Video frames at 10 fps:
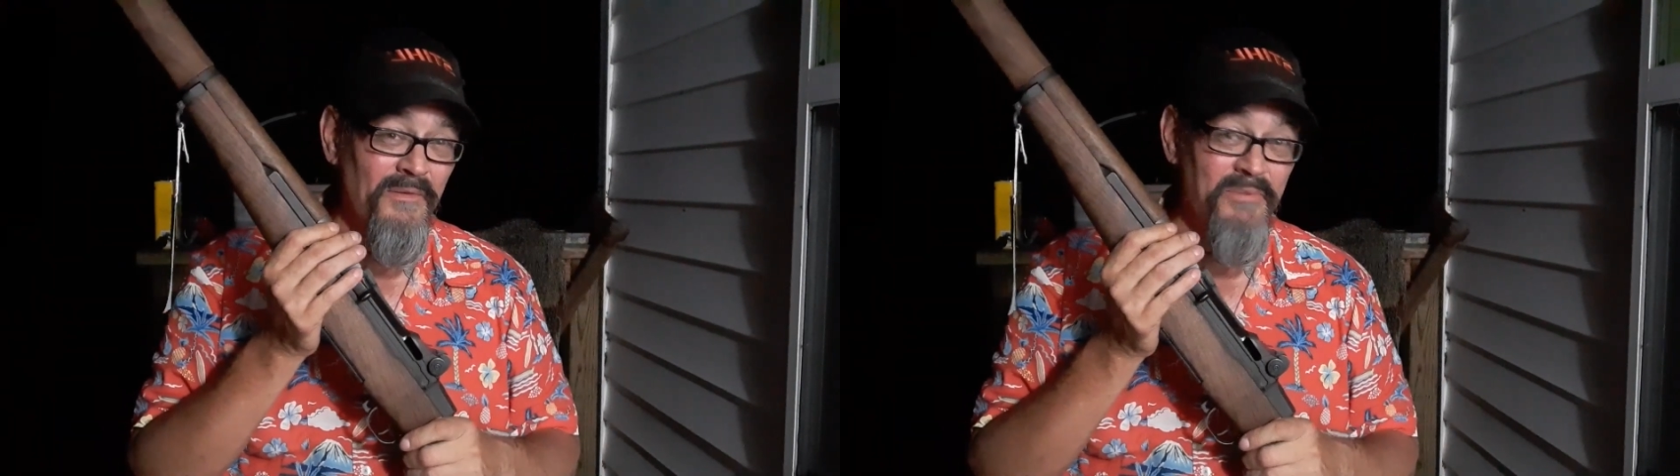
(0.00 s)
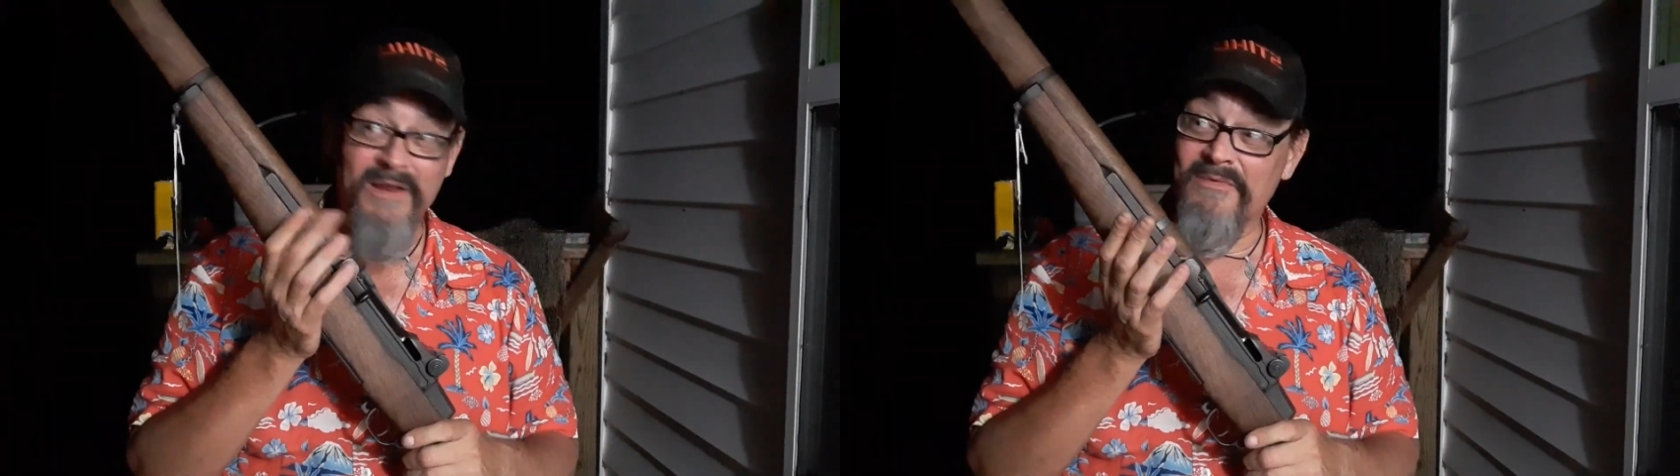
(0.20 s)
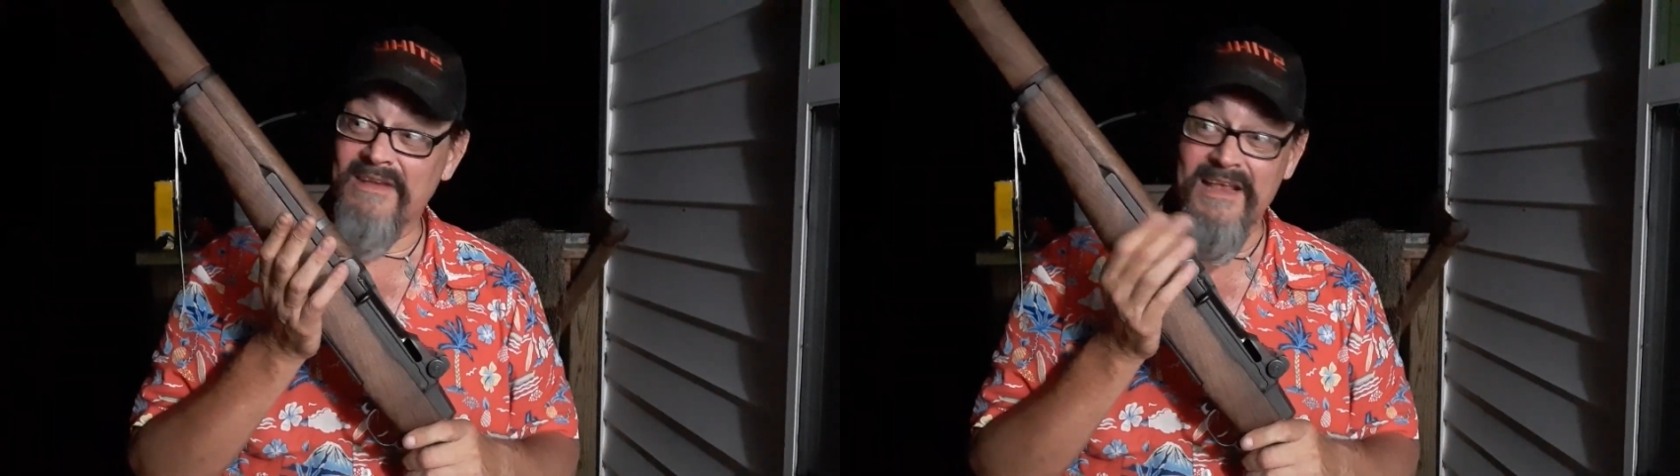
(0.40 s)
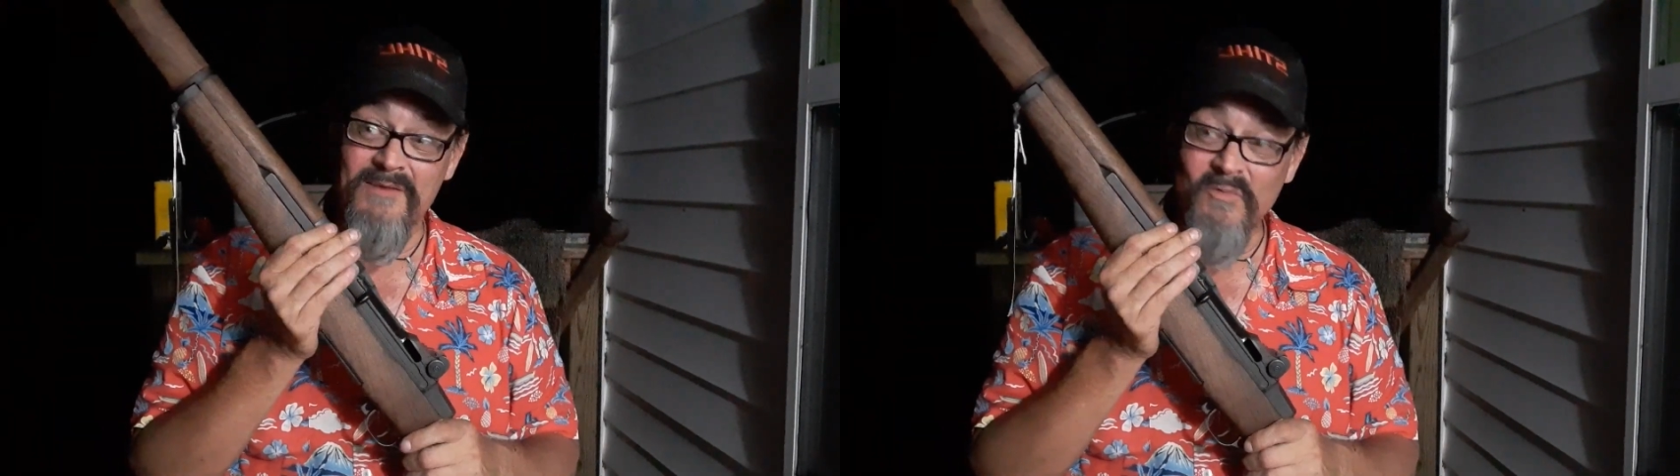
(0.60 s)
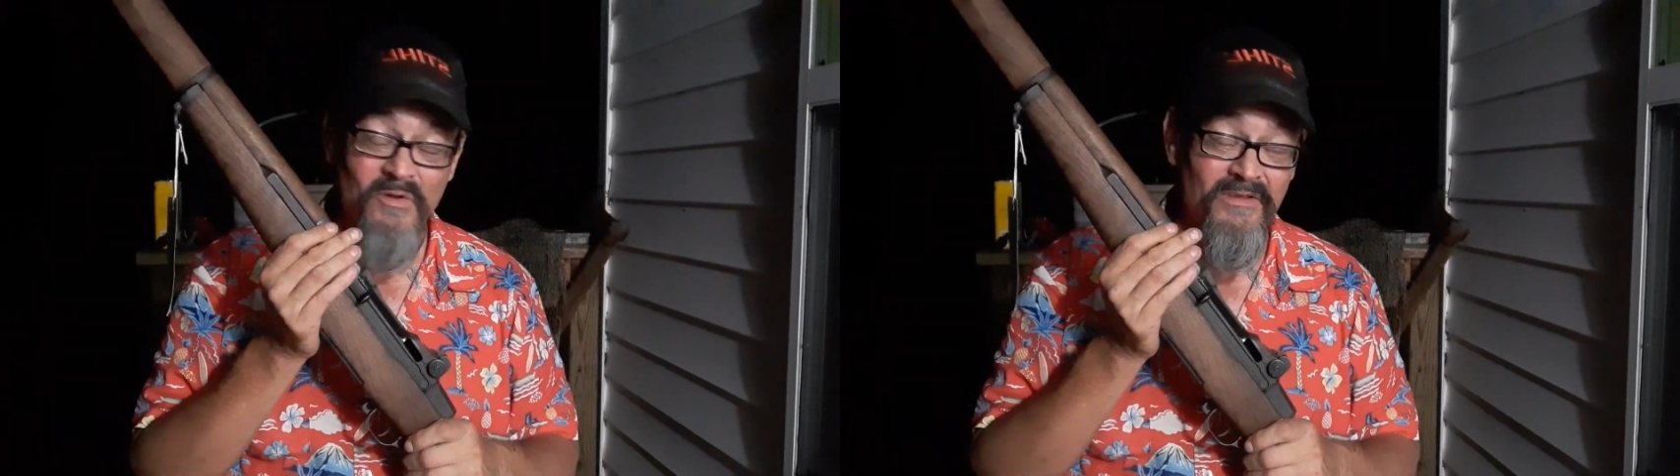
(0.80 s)
but I was getting
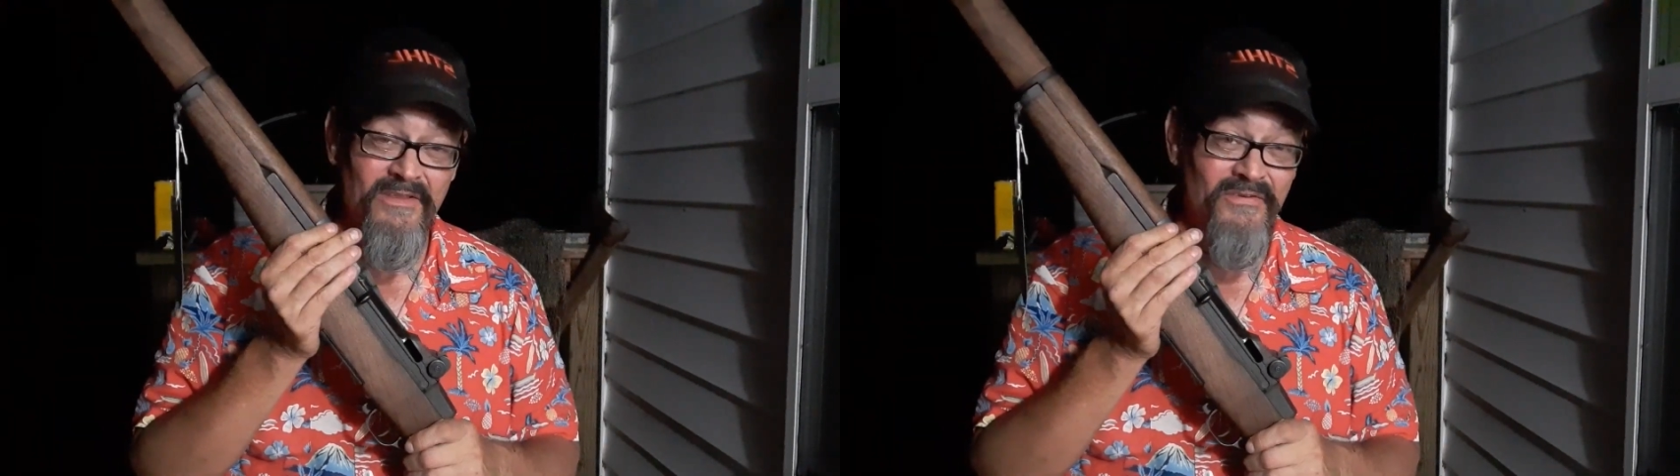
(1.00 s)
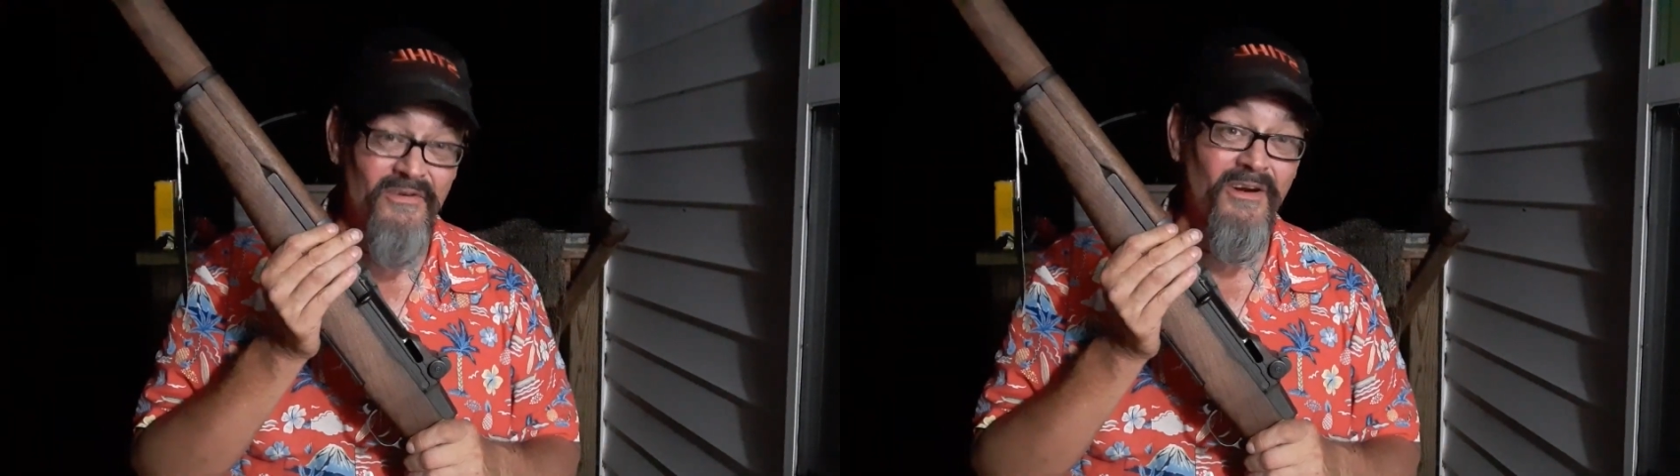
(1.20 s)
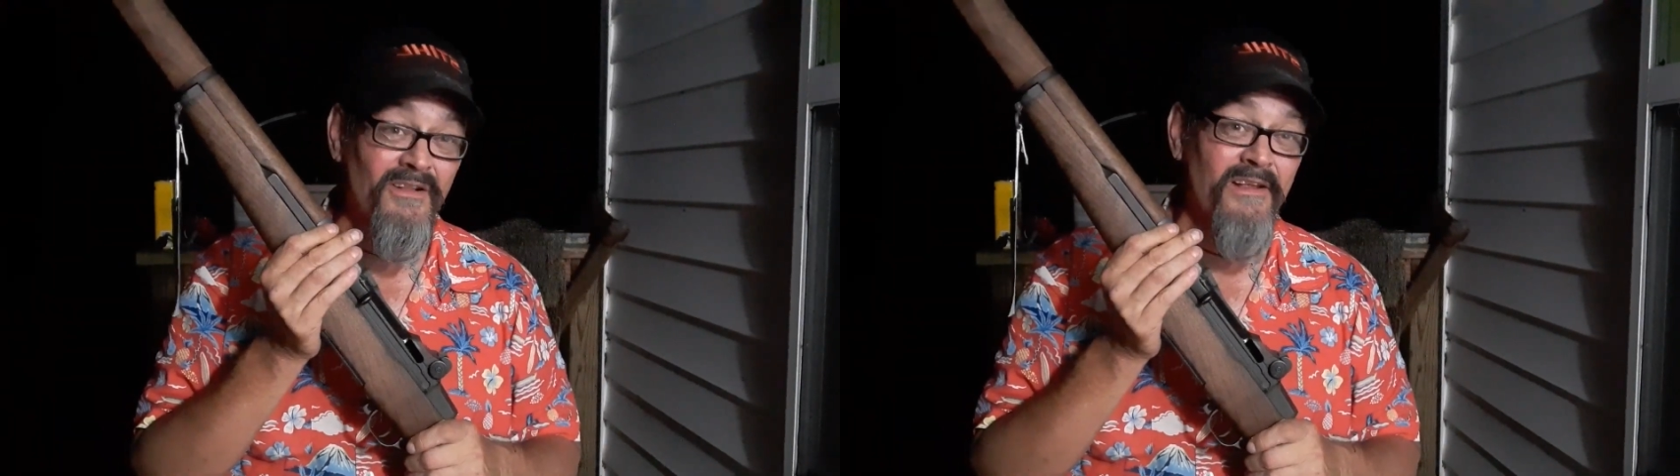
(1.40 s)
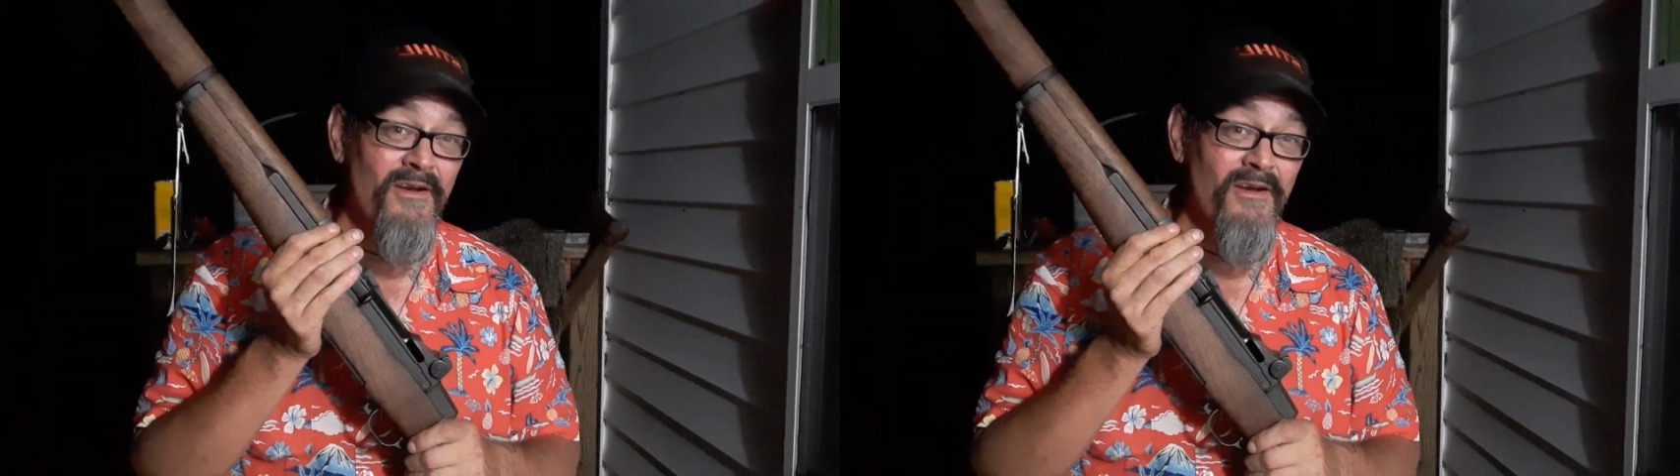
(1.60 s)
them all in the circle